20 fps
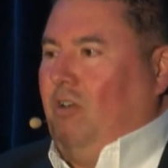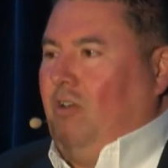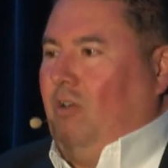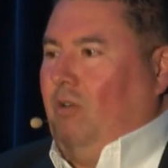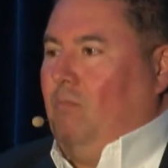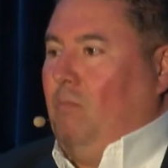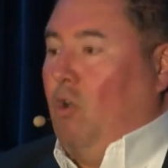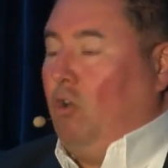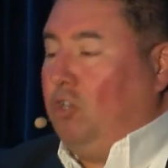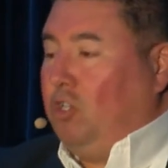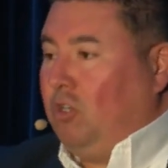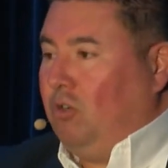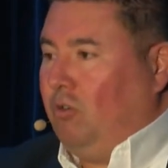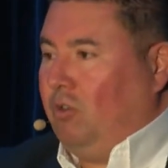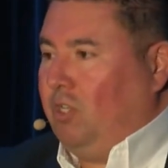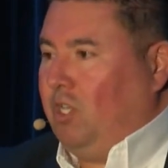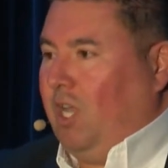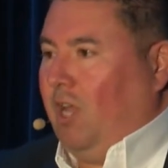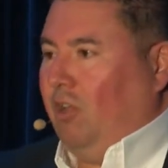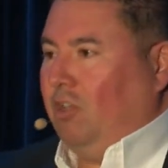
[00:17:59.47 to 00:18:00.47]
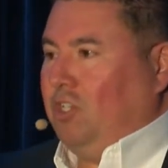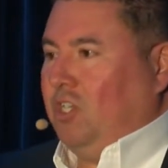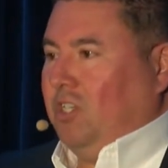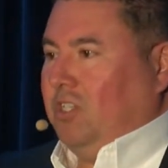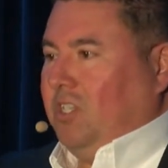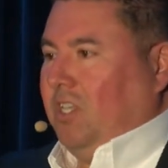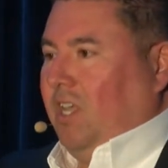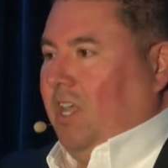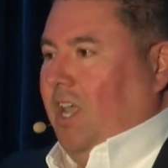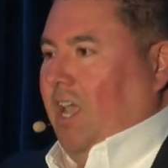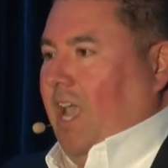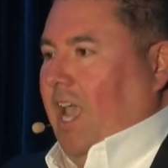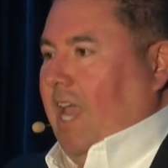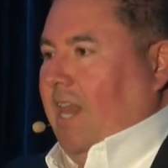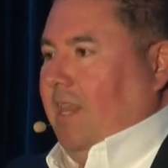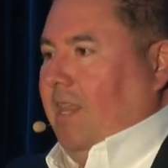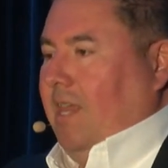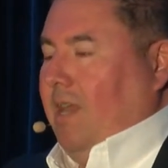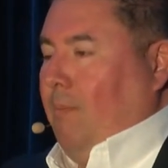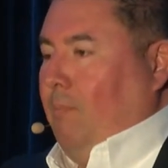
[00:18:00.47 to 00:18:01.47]
emotional intelligence
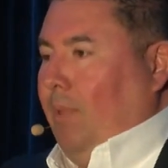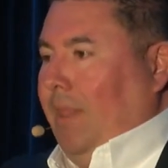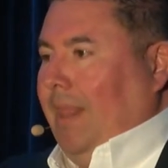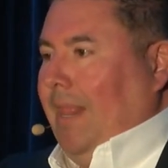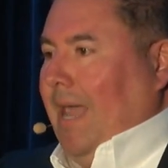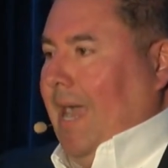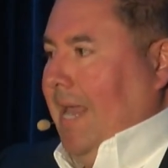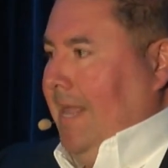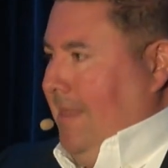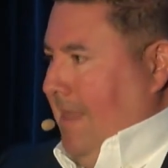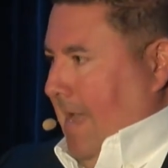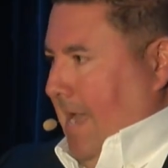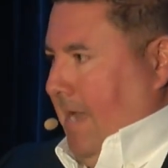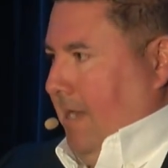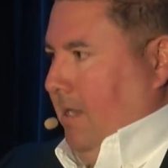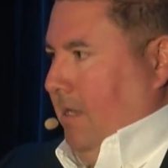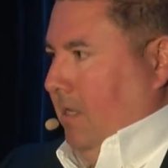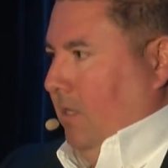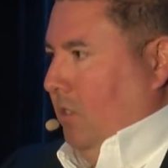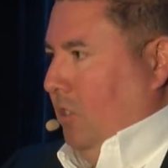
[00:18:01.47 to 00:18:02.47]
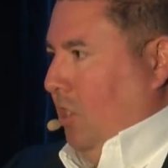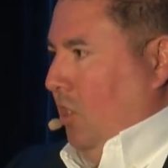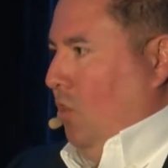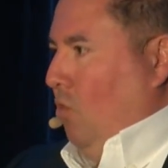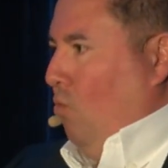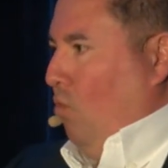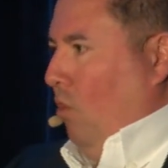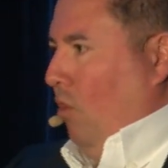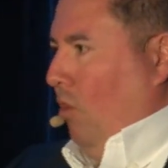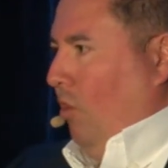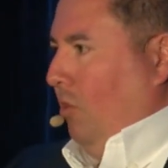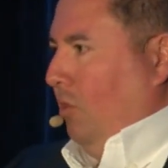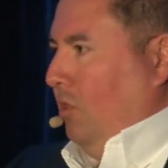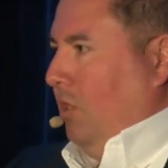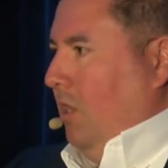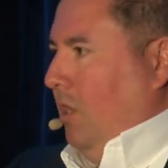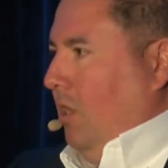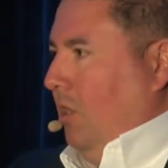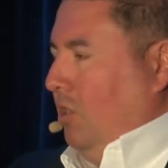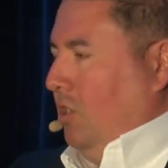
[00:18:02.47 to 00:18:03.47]
and then apply that to the world
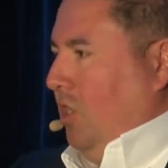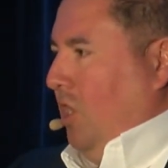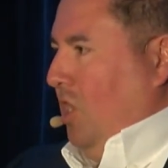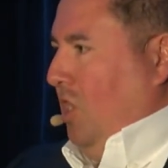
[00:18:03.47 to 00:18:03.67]
so that